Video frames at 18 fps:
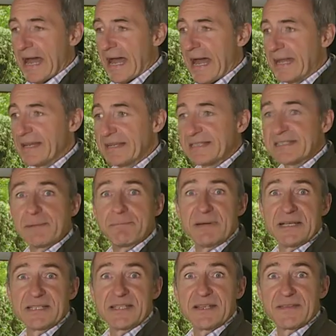and it's a
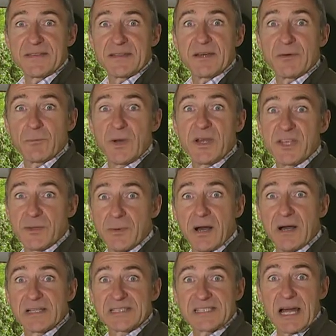pity that when you
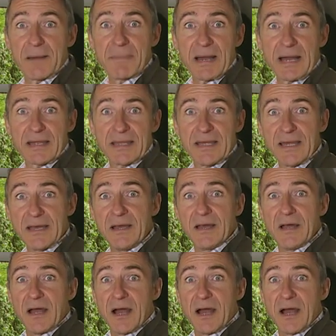are sat back here,